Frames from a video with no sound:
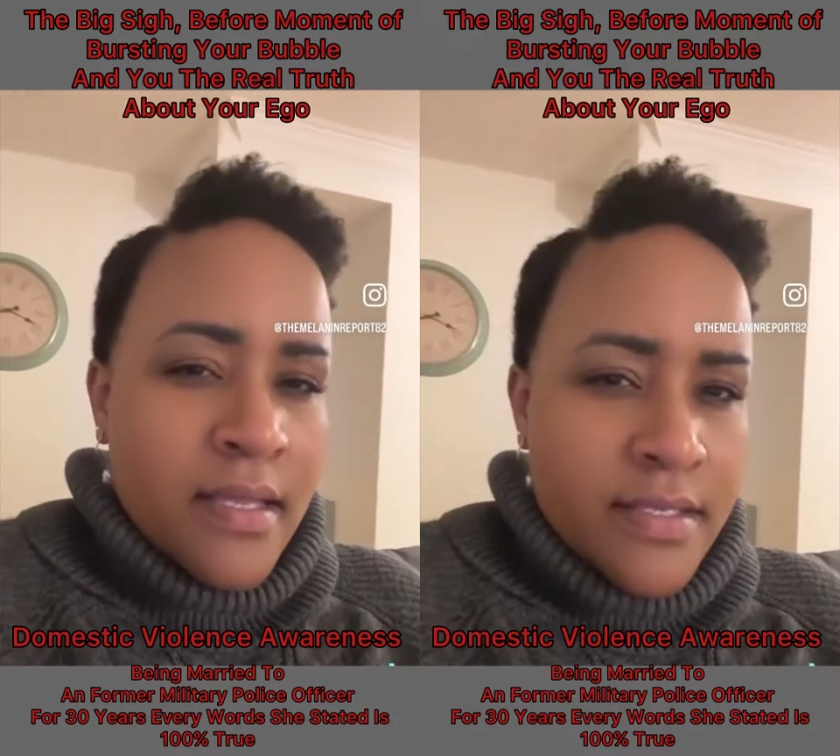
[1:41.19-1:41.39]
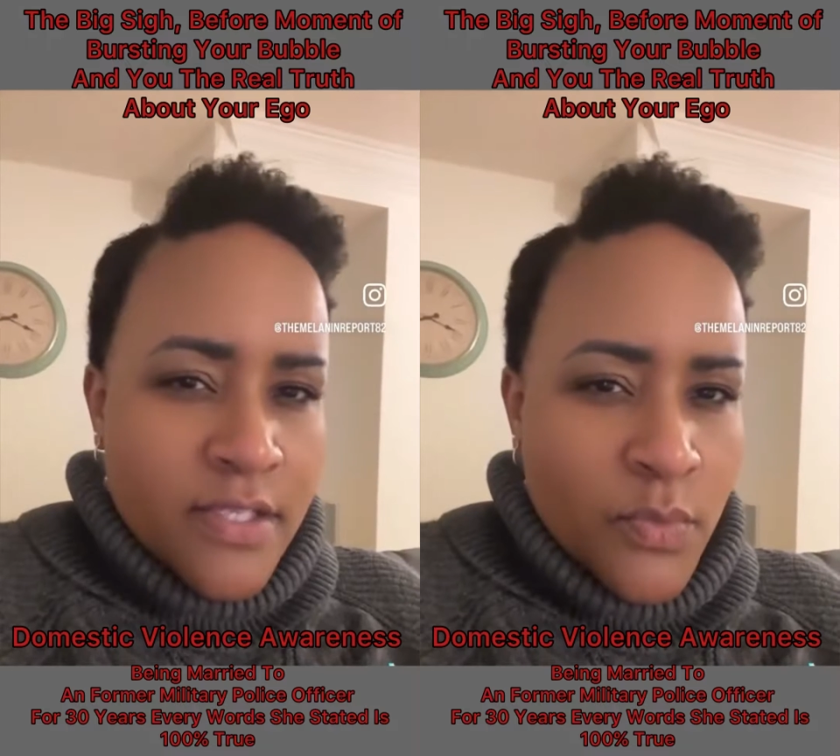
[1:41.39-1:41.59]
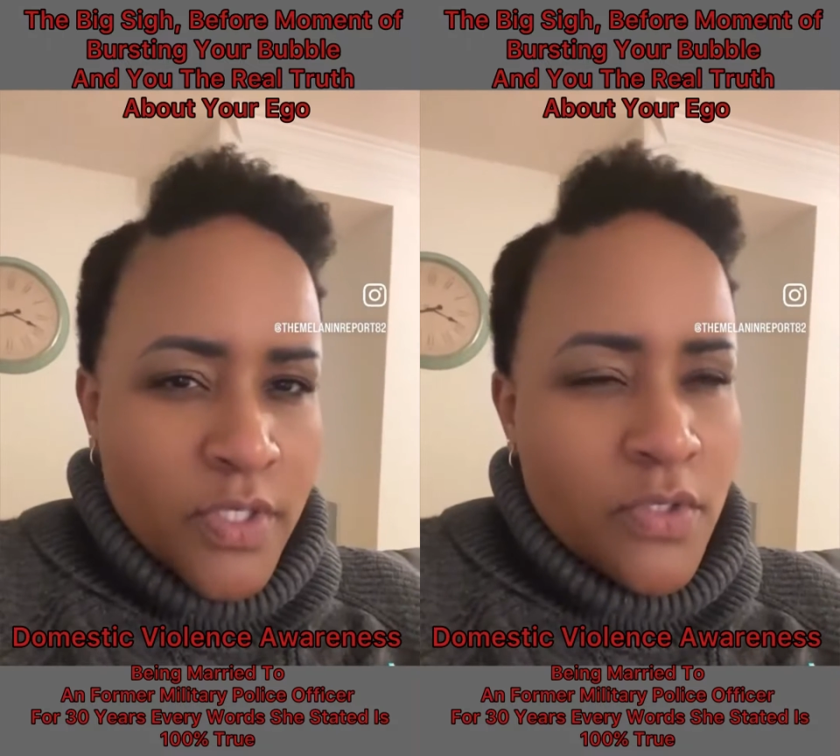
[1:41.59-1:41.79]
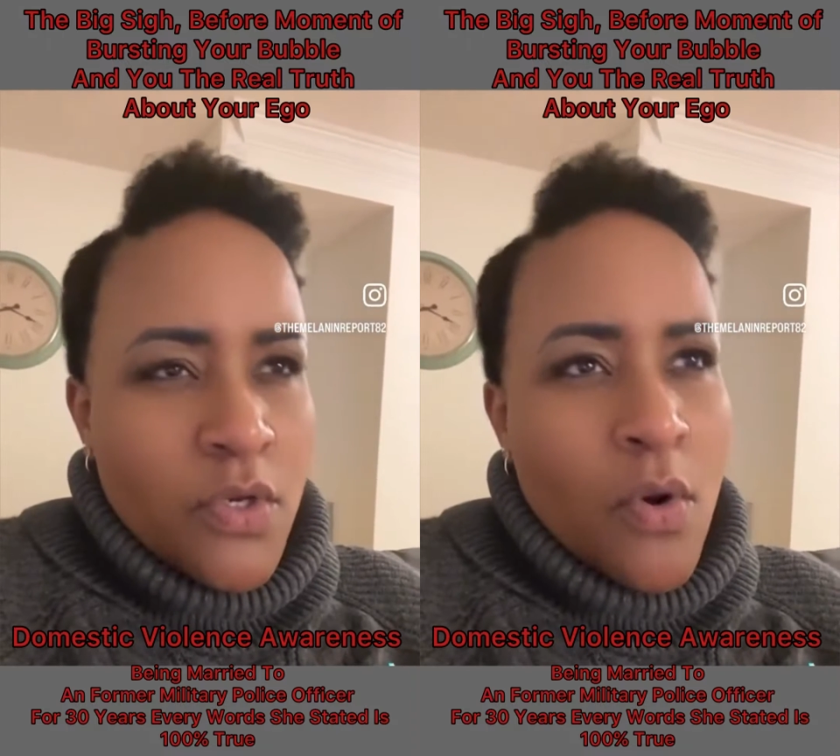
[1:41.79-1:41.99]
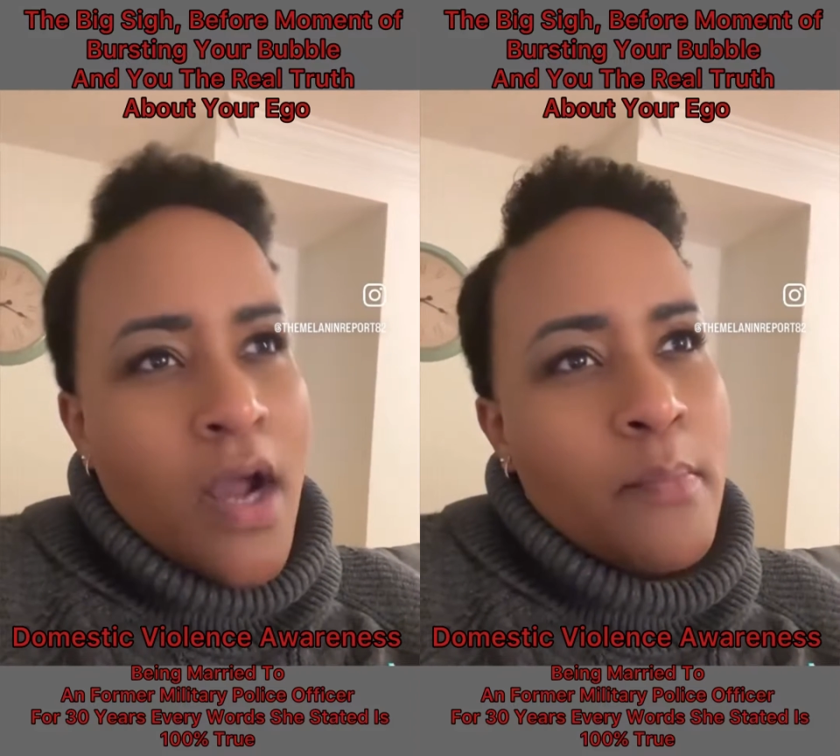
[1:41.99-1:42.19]
is that when you
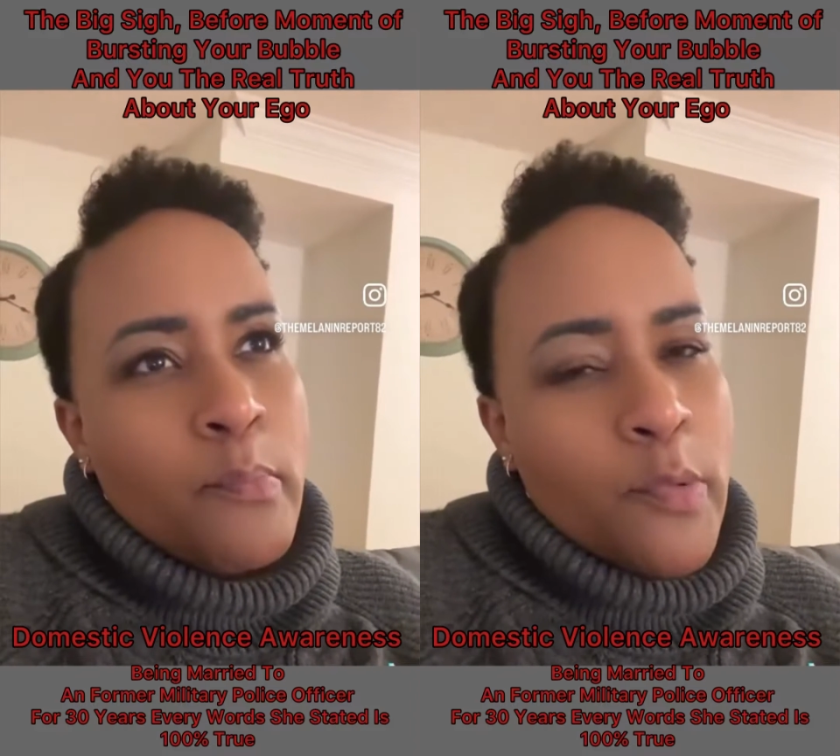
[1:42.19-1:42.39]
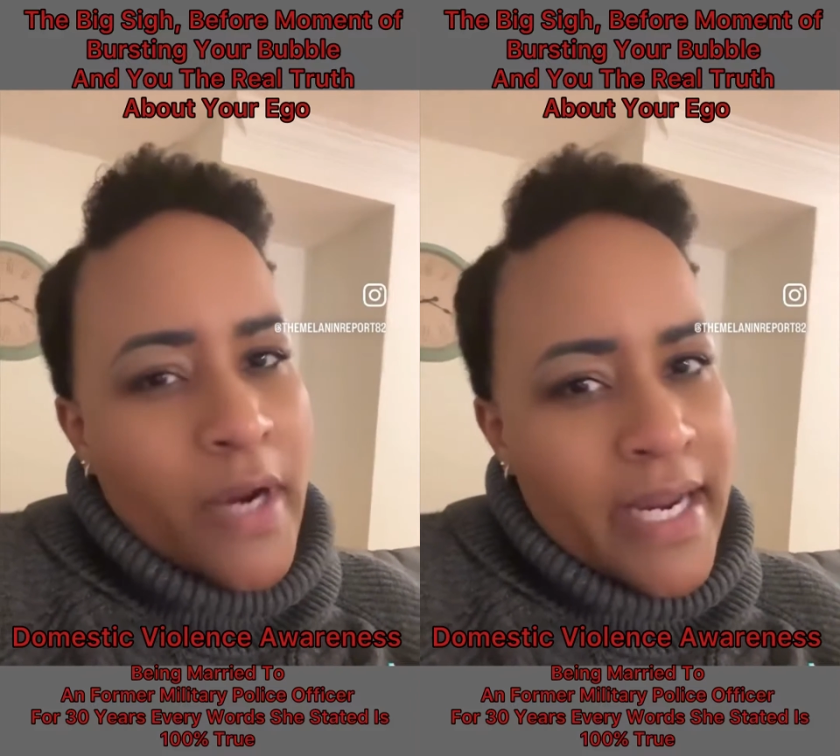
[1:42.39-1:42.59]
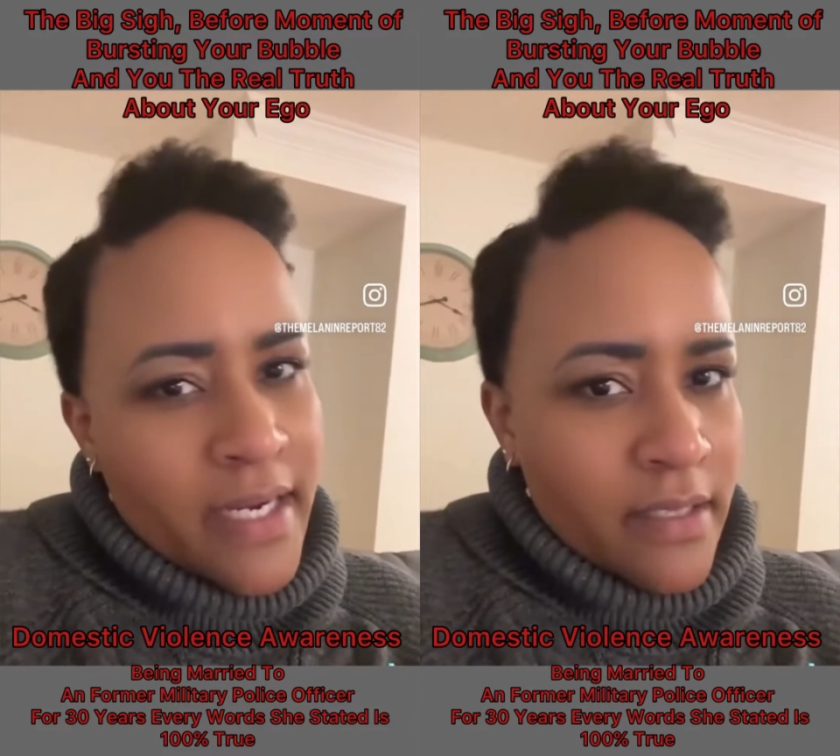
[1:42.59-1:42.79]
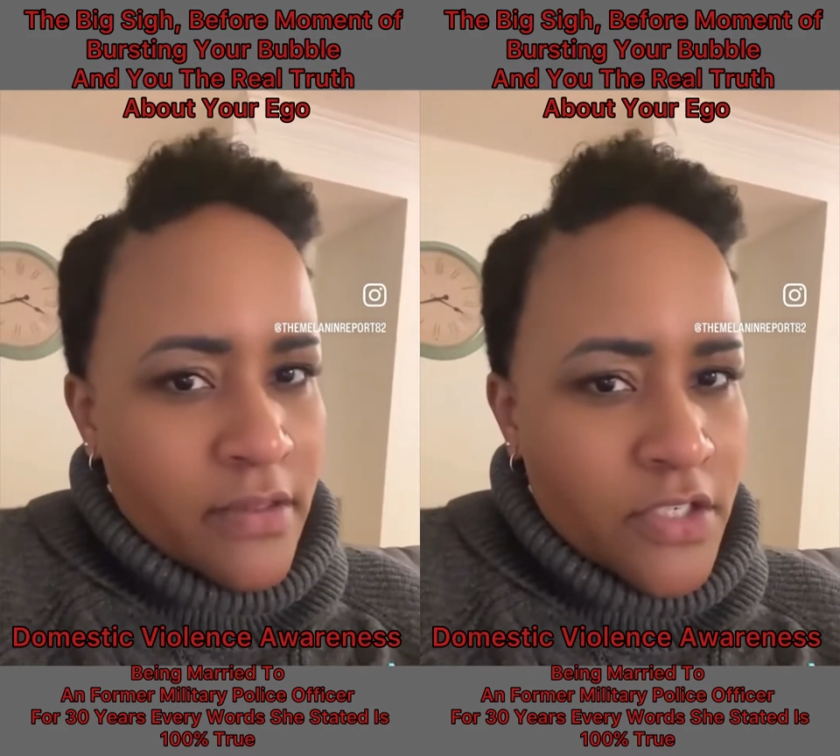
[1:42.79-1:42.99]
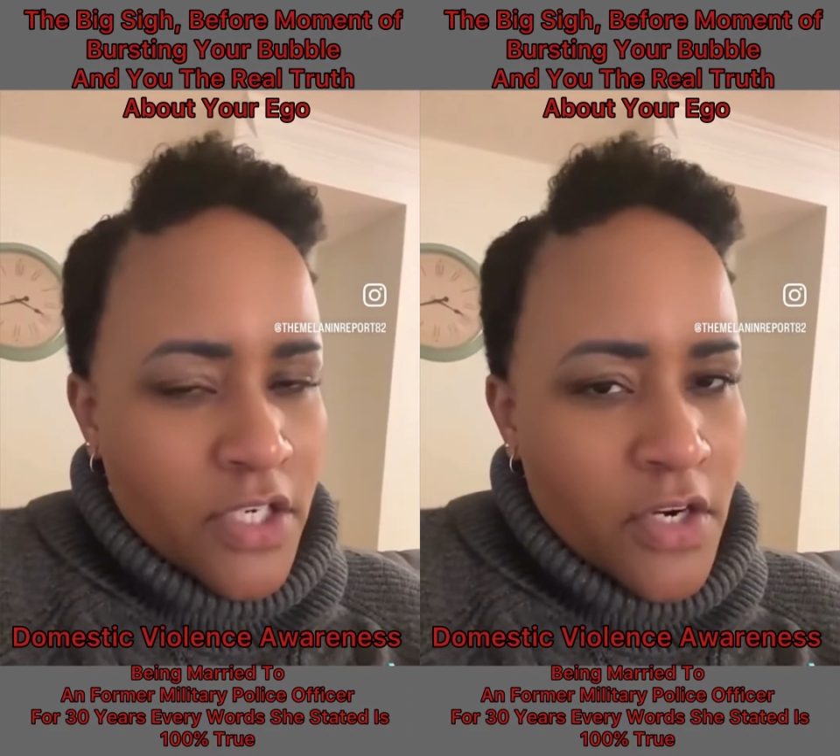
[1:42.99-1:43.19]
go on break at
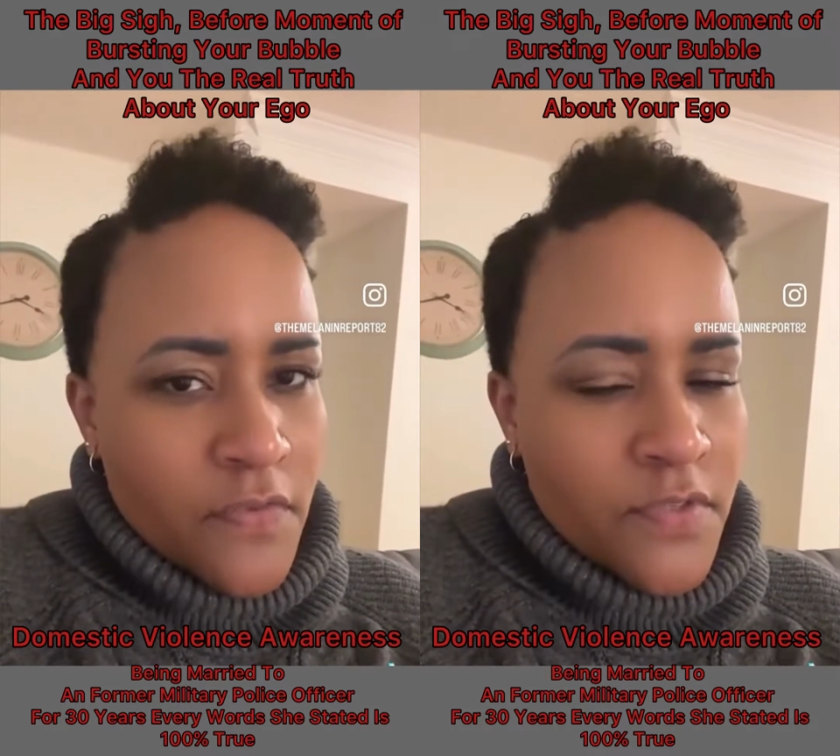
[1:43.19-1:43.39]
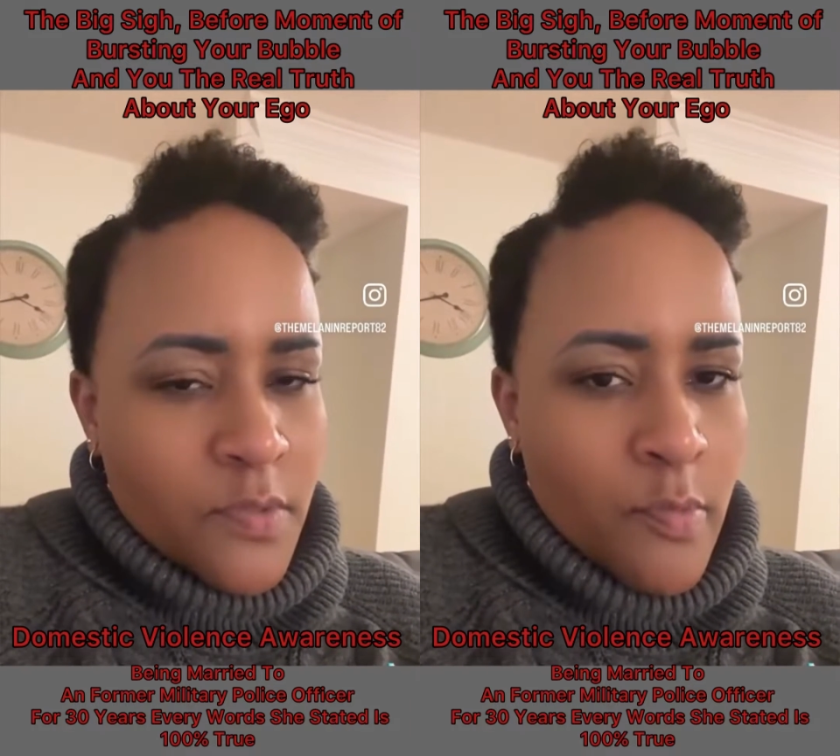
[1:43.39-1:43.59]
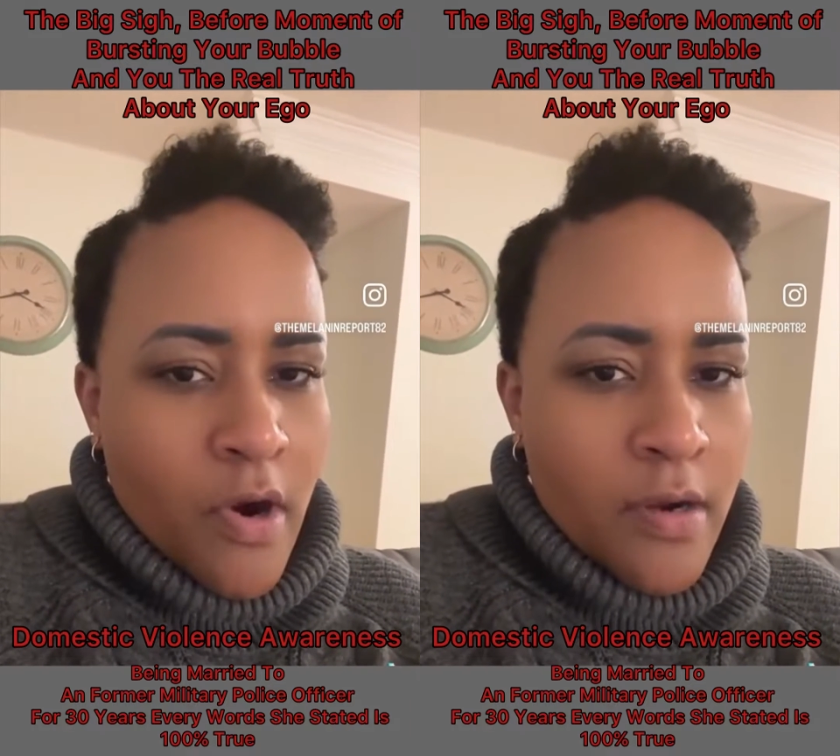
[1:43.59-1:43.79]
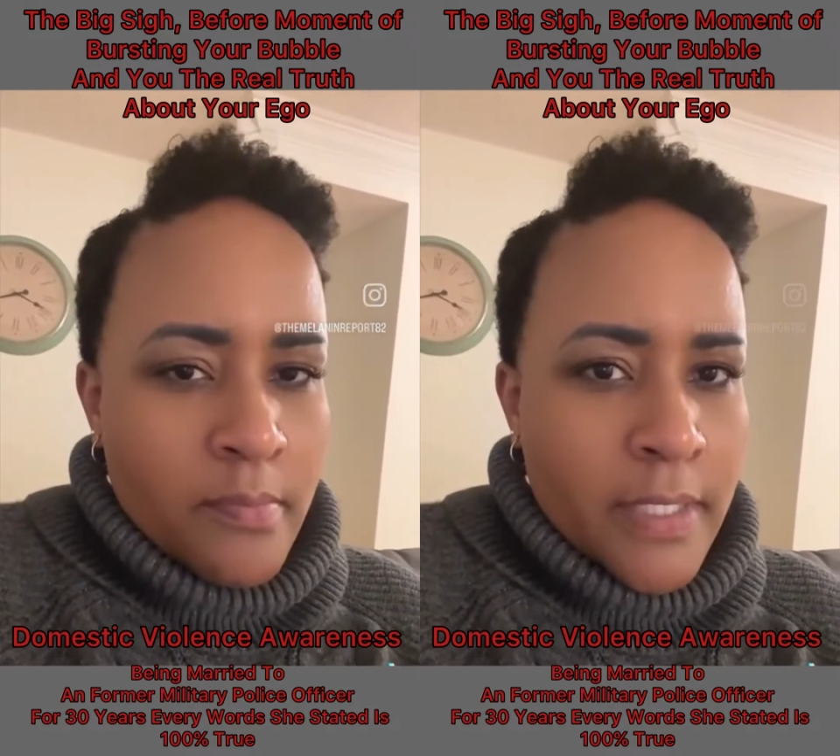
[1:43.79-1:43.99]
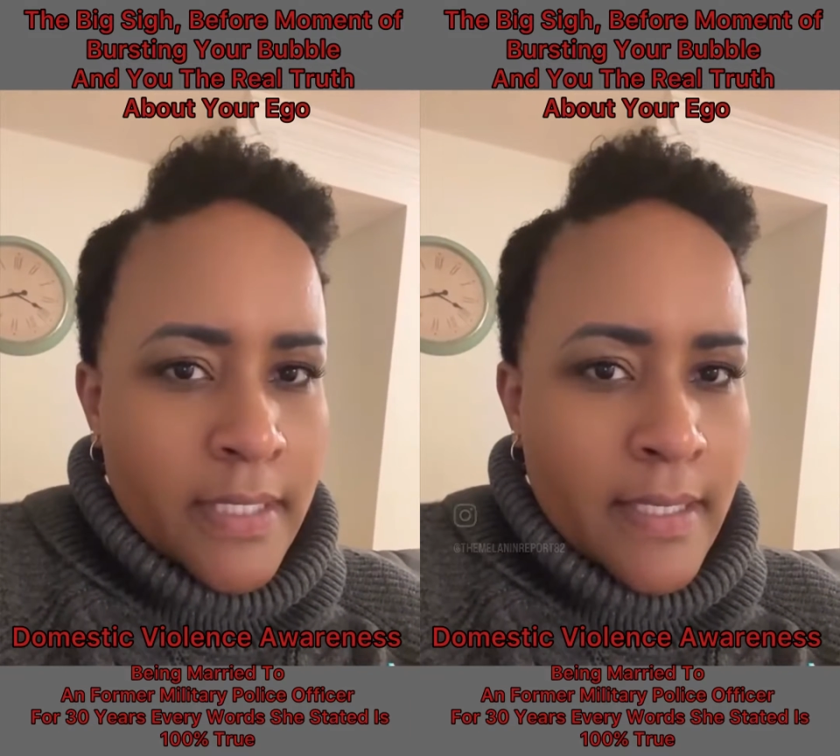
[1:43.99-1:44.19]
the sheriff's
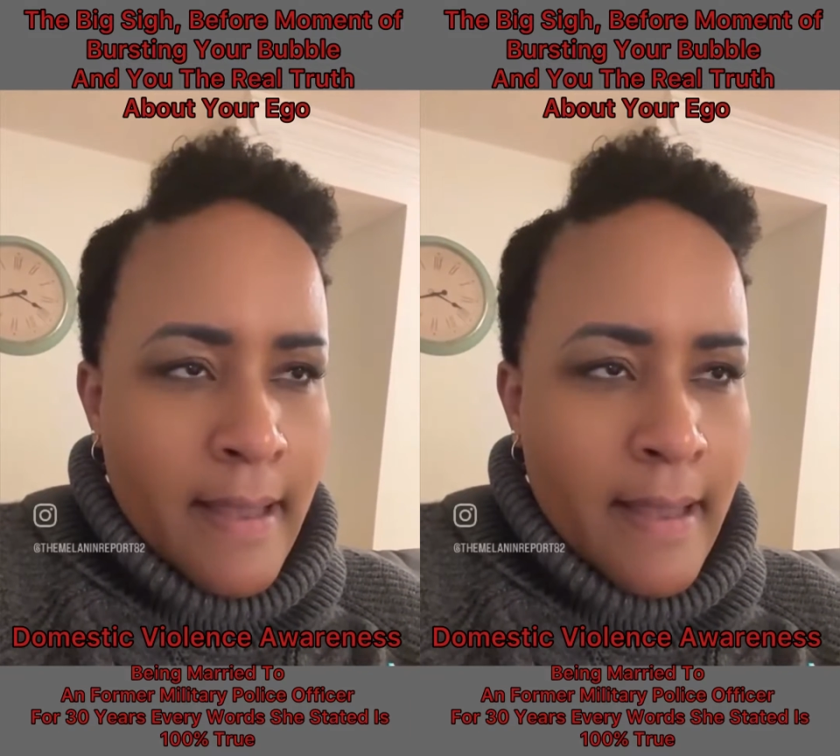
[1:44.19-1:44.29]
department,